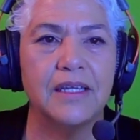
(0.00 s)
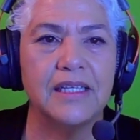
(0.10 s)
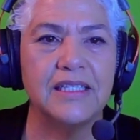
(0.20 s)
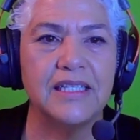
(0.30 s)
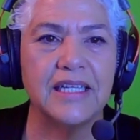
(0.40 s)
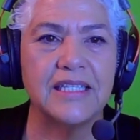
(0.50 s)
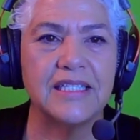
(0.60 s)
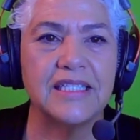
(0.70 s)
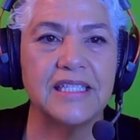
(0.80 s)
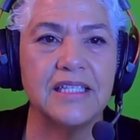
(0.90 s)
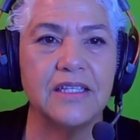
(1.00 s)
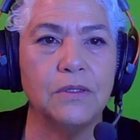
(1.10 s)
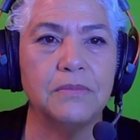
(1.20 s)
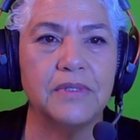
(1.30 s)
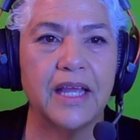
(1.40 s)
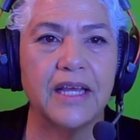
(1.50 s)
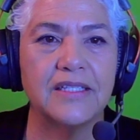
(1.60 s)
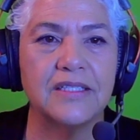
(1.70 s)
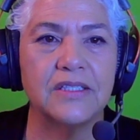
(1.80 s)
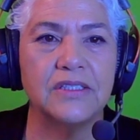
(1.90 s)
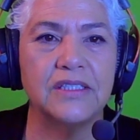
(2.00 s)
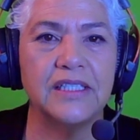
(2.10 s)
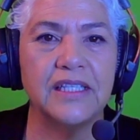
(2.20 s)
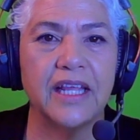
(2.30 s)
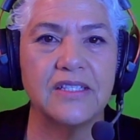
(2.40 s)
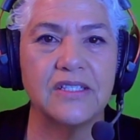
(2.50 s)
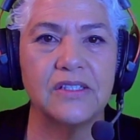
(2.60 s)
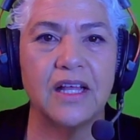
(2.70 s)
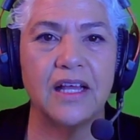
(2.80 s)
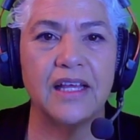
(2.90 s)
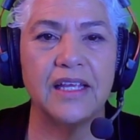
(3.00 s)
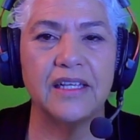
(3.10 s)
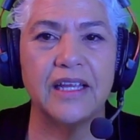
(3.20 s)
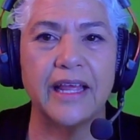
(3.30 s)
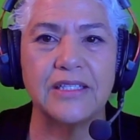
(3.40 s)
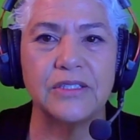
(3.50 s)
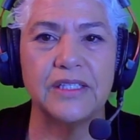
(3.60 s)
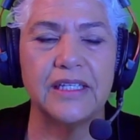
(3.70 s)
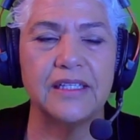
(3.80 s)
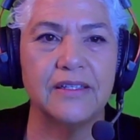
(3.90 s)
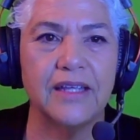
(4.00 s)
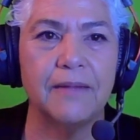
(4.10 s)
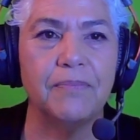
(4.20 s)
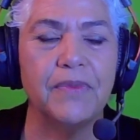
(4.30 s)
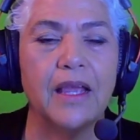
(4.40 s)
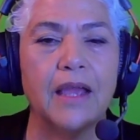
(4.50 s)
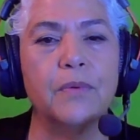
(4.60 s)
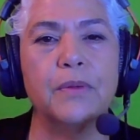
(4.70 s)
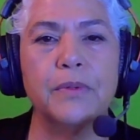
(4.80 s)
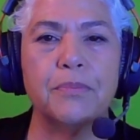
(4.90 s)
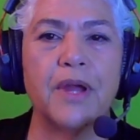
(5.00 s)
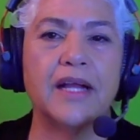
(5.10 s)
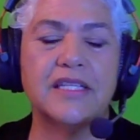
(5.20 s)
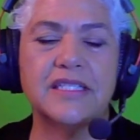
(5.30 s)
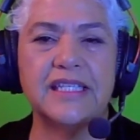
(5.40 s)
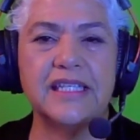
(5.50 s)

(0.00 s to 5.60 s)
intestine, oh, gasoline, gasoline, gasoline. Okay. And we would practice